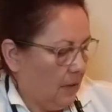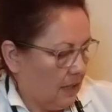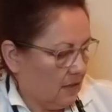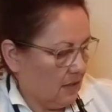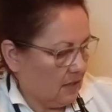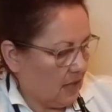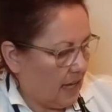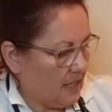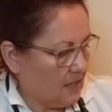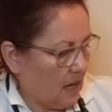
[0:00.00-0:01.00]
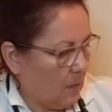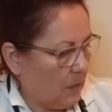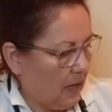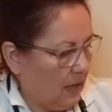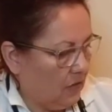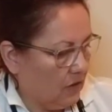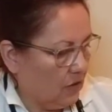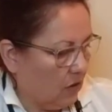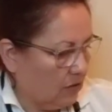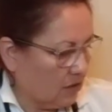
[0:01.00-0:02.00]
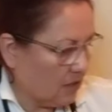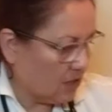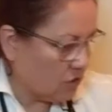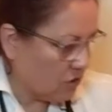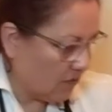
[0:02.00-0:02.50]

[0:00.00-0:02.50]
because this side is up and the dullness has